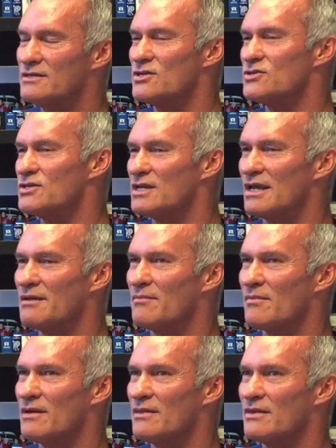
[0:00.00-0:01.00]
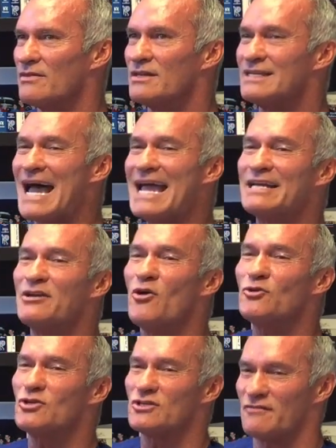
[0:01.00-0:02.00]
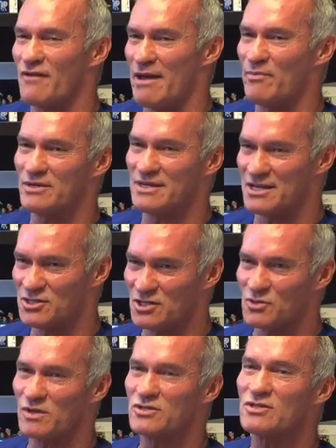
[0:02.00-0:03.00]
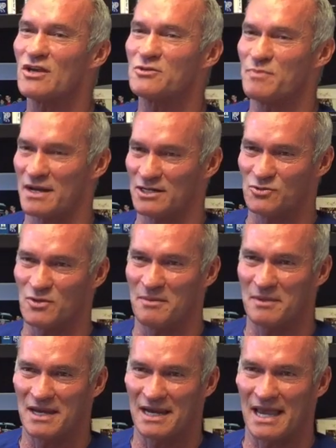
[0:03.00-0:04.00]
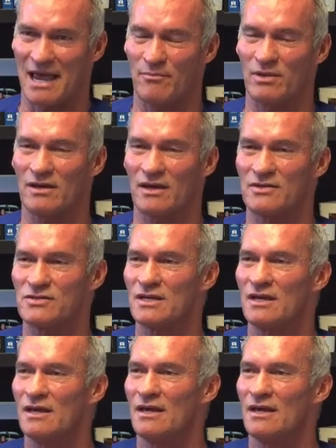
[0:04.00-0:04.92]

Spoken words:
It's just that the diagnosis of hypertension is what's suspect, is what I'm getting at, because